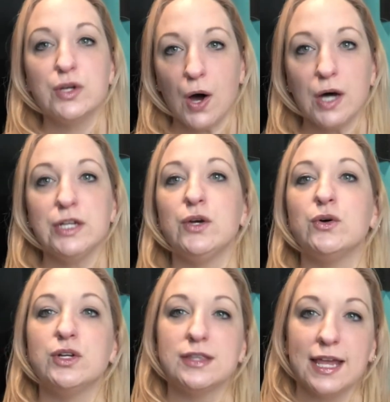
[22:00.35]
audio,
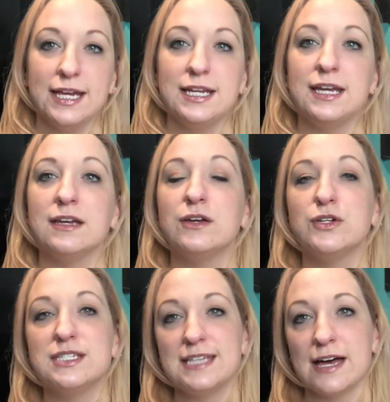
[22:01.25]
good lighting,
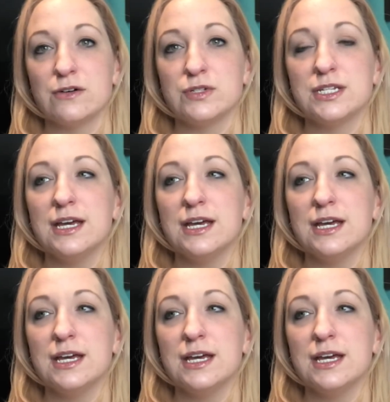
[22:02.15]
good sound.